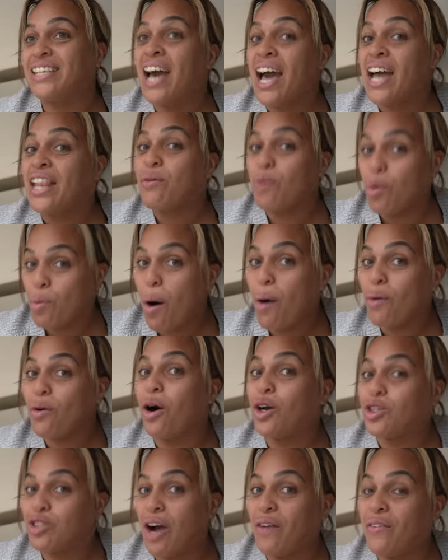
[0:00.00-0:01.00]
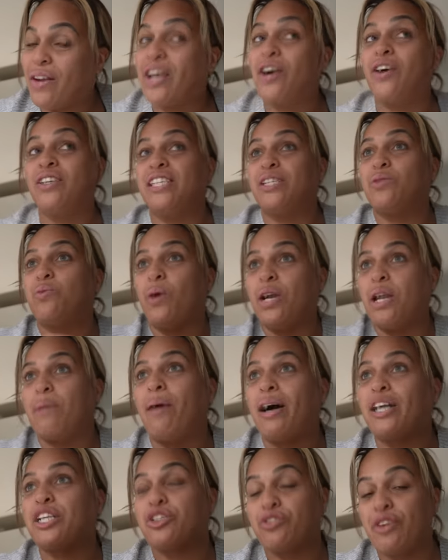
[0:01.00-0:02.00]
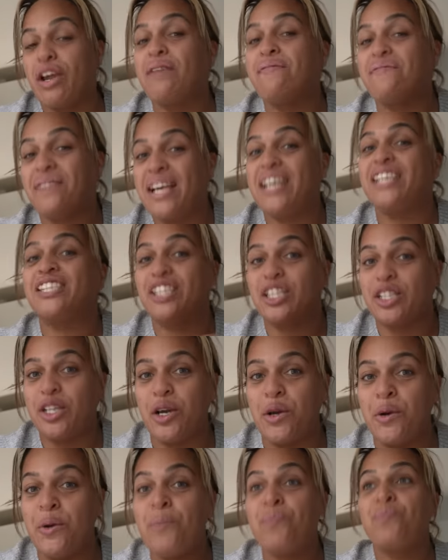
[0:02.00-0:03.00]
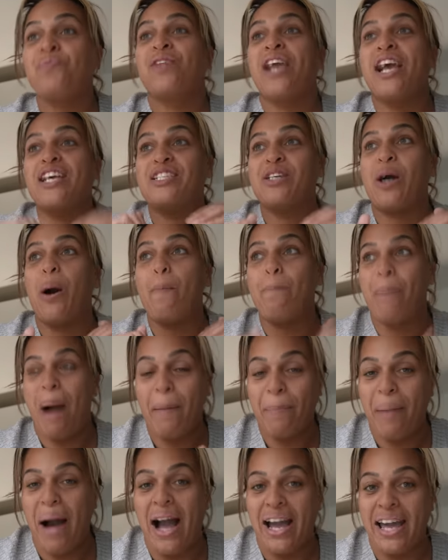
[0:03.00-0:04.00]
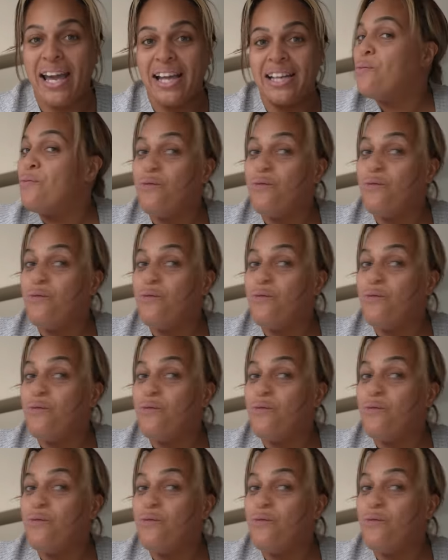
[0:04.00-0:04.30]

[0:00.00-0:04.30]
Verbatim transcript: that we won't go traveling because it's one of my dream things to do, is to go backpacking.